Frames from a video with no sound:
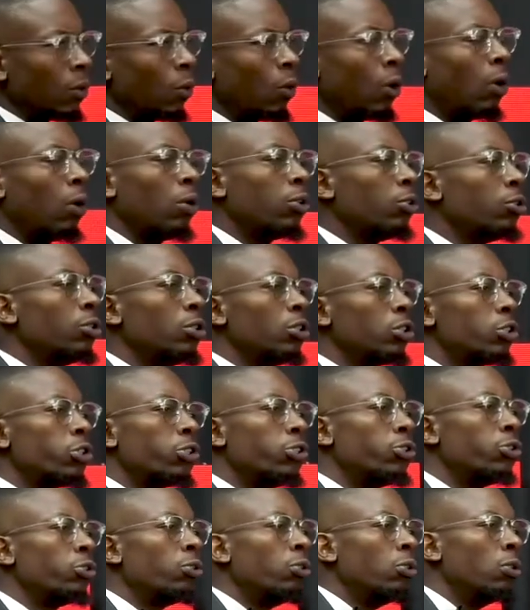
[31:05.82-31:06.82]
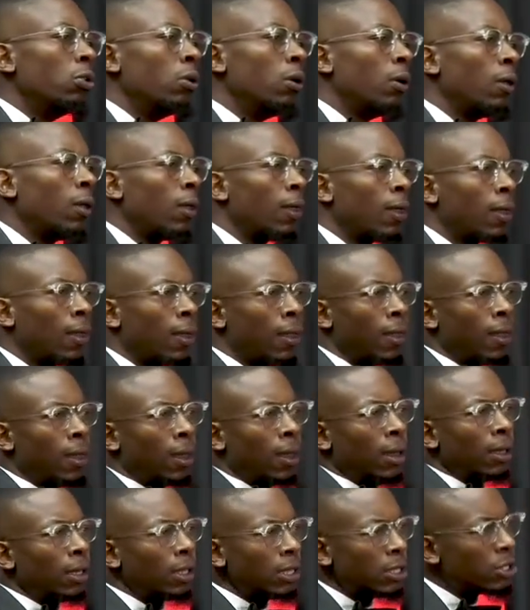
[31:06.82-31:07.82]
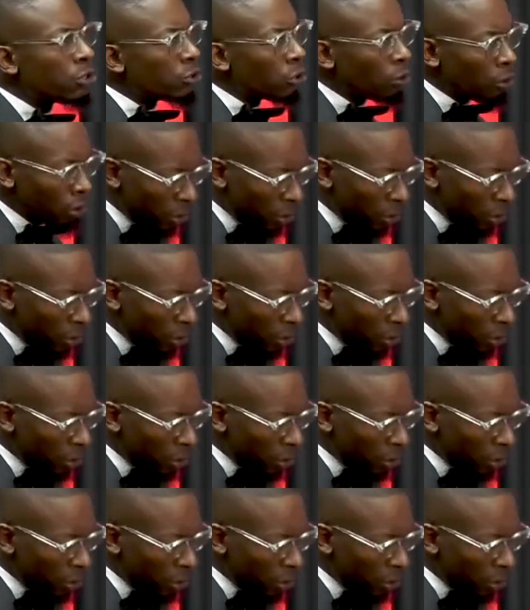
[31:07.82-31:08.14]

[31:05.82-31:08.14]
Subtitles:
All you need to do is to